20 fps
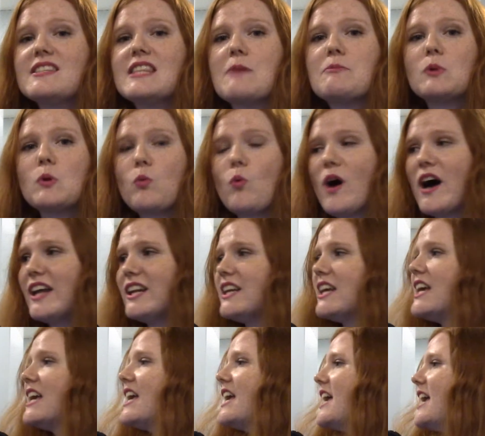Number one,
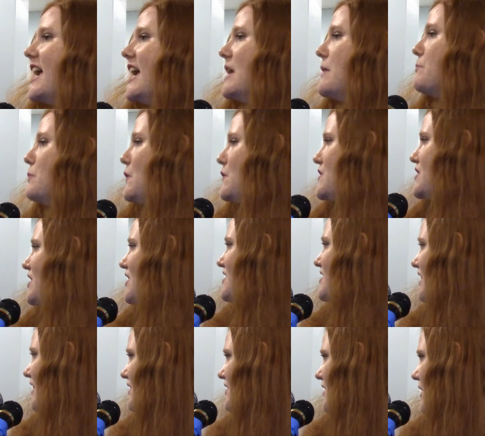it boosts our
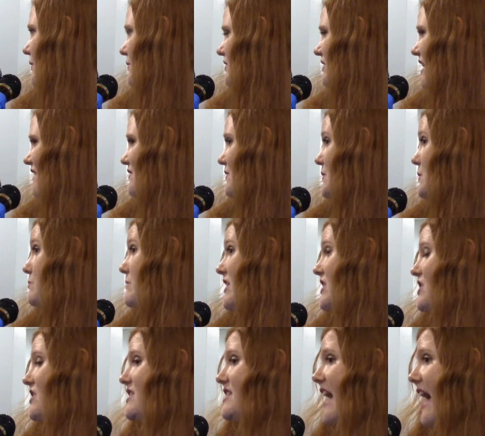serotonin level, which makes
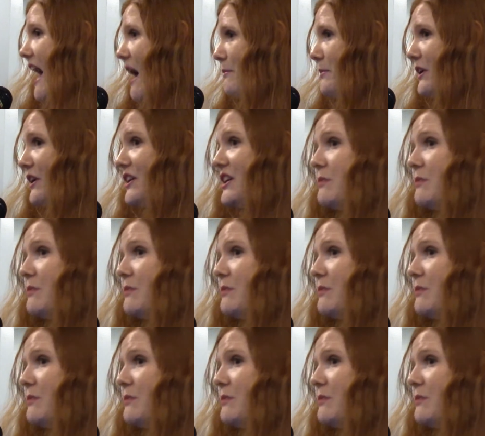us happier.